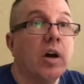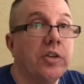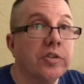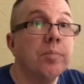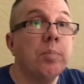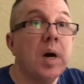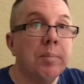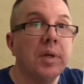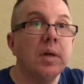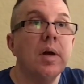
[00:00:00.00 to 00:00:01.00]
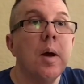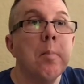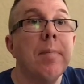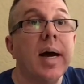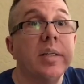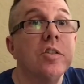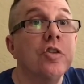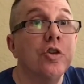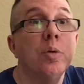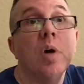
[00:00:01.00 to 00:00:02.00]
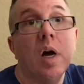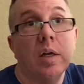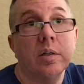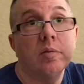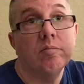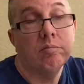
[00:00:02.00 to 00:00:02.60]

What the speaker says: your puppy, by its true color,